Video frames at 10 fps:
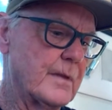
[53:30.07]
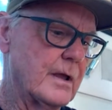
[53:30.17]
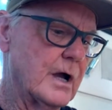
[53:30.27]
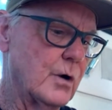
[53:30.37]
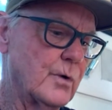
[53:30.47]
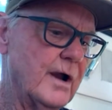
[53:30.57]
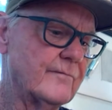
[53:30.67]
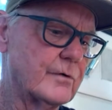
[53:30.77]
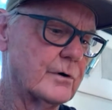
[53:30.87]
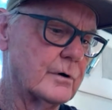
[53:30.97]

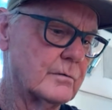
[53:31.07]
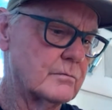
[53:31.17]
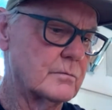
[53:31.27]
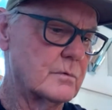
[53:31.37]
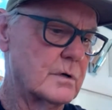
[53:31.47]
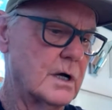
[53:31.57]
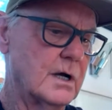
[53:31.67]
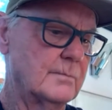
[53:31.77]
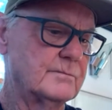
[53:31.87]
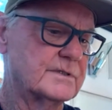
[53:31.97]
However,
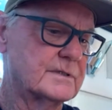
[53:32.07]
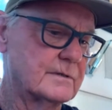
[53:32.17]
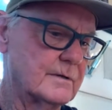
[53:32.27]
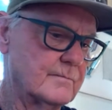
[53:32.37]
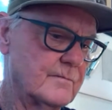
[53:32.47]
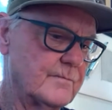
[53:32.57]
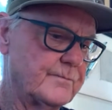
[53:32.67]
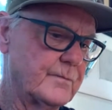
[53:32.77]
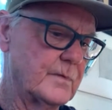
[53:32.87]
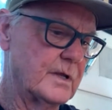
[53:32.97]

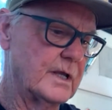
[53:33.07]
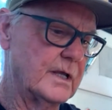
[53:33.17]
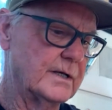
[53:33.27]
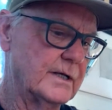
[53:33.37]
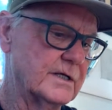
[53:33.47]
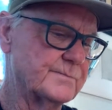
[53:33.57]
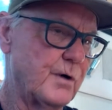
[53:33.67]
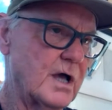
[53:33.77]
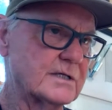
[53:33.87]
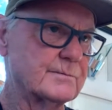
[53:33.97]
it is
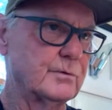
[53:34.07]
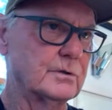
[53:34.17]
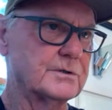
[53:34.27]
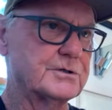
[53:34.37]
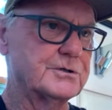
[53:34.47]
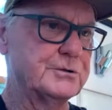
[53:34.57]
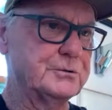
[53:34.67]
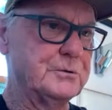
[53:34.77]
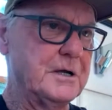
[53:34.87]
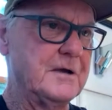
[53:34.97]
possible
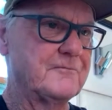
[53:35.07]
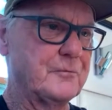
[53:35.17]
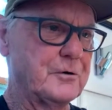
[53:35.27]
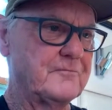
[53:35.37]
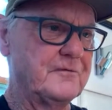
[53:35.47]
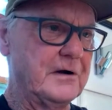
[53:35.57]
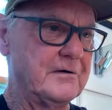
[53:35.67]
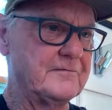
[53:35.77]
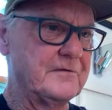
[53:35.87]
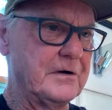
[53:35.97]
for a
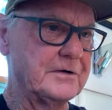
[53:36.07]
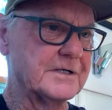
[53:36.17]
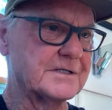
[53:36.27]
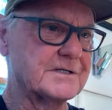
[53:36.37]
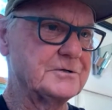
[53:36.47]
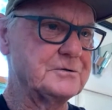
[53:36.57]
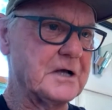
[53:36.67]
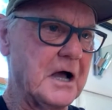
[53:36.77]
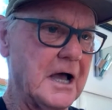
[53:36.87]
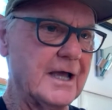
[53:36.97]
very, very astute
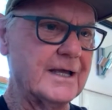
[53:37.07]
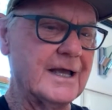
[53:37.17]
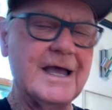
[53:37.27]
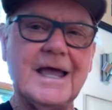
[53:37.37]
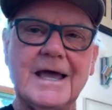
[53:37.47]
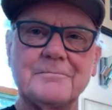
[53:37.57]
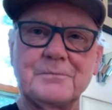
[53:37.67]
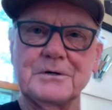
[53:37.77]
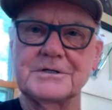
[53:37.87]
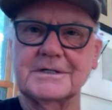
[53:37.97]
eye and
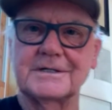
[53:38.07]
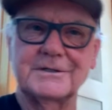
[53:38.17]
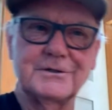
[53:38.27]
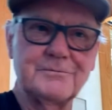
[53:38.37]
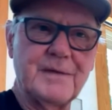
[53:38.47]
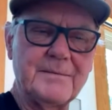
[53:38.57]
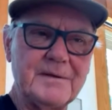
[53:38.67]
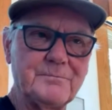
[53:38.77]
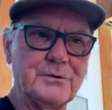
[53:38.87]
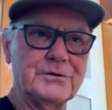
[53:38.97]
person to
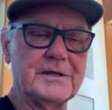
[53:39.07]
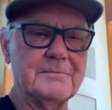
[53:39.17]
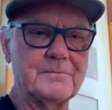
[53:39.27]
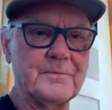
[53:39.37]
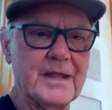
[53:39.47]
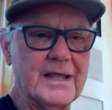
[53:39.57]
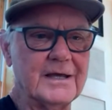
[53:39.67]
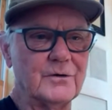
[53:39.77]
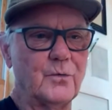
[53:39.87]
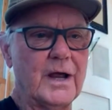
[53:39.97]
maybe put them
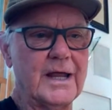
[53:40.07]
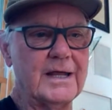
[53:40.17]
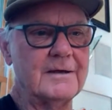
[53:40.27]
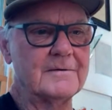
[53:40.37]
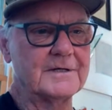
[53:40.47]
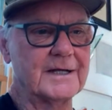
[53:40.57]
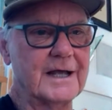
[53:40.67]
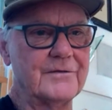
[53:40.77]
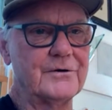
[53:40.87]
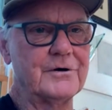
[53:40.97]
in a way
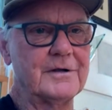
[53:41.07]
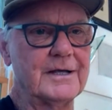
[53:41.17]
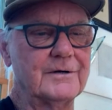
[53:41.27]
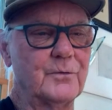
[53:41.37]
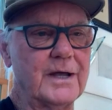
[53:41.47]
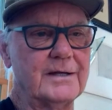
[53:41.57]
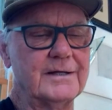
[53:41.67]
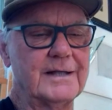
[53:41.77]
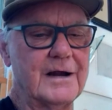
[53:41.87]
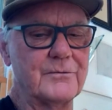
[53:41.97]
together, in a way
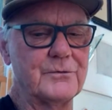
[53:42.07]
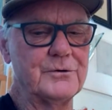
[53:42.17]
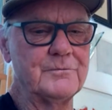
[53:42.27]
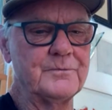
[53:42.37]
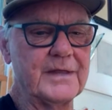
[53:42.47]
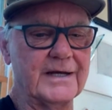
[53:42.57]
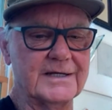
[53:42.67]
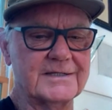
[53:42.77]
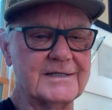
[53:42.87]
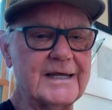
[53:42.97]
in that room that
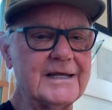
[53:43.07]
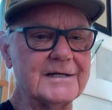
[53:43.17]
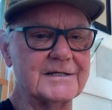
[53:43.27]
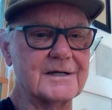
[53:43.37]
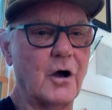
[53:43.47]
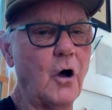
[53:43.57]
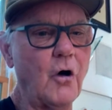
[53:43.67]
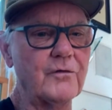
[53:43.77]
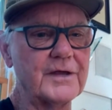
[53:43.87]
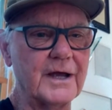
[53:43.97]
exceeds
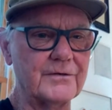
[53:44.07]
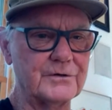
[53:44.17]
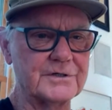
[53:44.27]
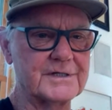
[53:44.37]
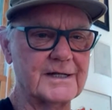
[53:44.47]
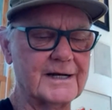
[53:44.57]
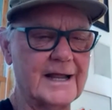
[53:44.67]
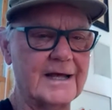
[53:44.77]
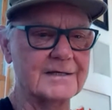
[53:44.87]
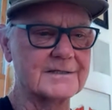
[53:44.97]
all the others, and that
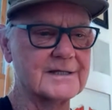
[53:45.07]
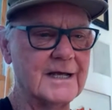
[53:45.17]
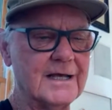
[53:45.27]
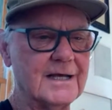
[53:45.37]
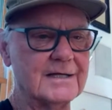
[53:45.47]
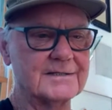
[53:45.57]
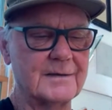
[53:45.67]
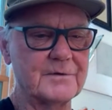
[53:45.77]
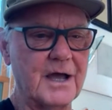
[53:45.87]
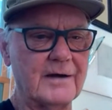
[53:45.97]
has
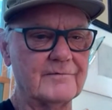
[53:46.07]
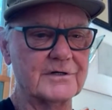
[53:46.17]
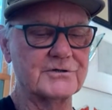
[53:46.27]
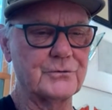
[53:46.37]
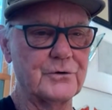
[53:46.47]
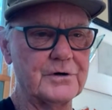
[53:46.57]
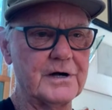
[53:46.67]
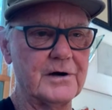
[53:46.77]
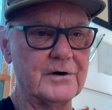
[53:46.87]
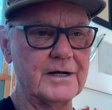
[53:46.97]
some kind of
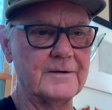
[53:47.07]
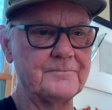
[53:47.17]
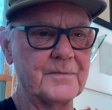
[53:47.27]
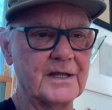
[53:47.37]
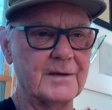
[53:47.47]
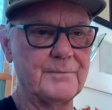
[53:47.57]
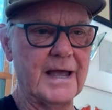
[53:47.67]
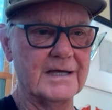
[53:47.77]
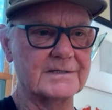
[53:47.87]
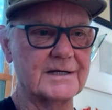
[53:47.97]
extraordinary
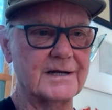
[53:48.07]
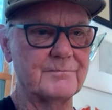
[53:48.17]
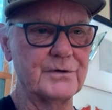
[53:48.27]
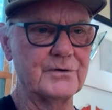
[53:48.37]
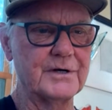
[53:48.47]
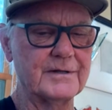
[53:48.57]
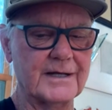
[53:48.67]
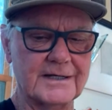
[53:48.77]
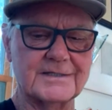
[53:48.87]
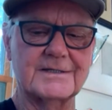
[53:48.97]
capacity and beauty
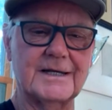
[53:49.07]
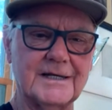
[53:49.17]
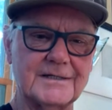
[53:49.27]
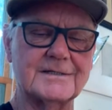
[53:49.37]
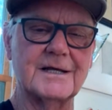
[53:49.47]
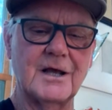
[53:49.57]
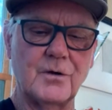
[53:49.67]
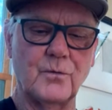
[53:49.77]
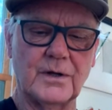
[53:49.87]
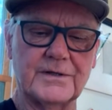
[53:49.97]
that exceeds
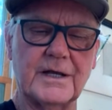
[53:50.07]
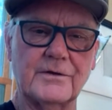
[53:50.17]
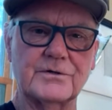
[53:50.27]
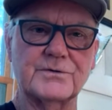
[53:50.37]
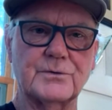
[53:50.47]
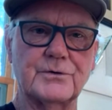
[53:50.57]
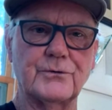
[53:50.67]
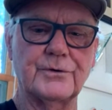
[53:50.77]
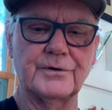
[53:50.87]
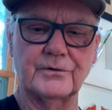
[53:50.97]
what the others were
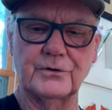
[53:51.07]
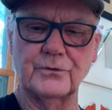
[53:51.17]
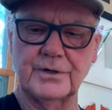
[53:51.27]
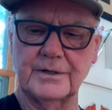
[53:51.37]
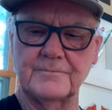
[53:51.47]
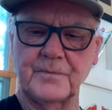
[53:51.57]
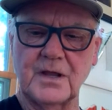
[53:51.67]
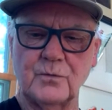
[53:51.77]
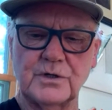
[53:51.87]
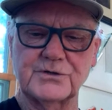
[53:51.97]
doing,
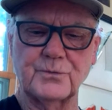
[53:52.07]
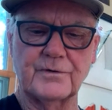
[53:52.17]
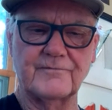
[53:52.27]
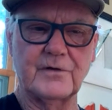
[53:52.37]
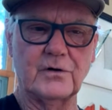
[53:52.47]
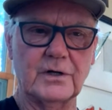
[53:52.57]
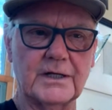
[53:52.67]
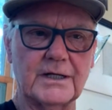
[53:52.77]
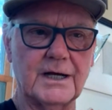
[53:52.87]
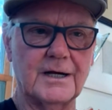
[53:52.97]
which were
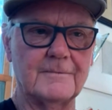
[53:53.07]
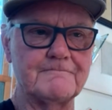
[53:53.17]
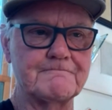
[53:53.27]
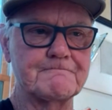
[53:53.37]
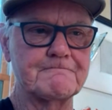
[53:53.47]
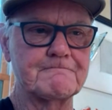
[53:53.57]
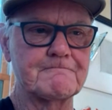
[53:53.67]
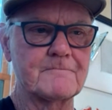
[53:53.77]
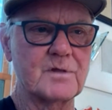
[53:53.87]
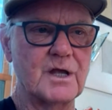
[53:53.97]
fairly
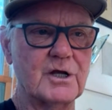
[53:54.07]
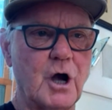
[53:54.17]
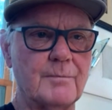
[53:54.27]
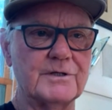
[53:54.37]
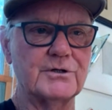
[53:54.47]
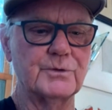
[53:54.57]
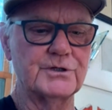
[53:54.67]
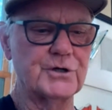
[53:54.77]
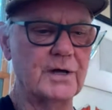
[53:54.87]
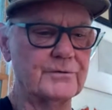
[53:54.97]
common to
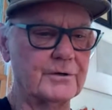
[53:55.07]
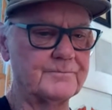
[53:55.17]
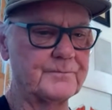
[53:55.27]
each other.